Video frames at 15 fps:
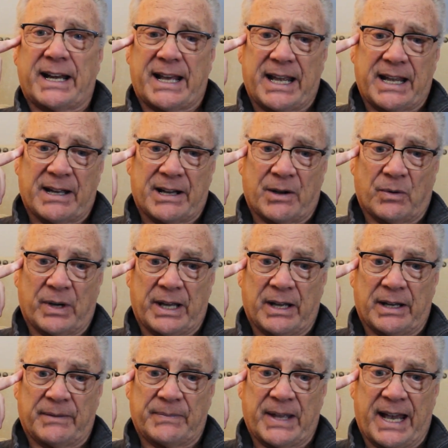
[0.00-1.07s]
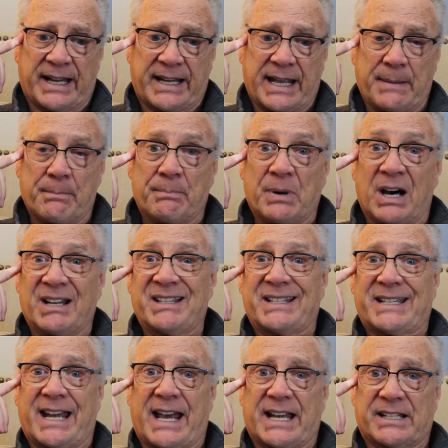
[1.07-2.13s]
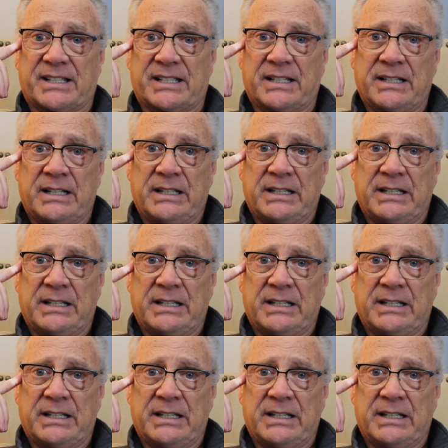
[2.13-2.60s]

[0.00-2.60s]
a BUN test,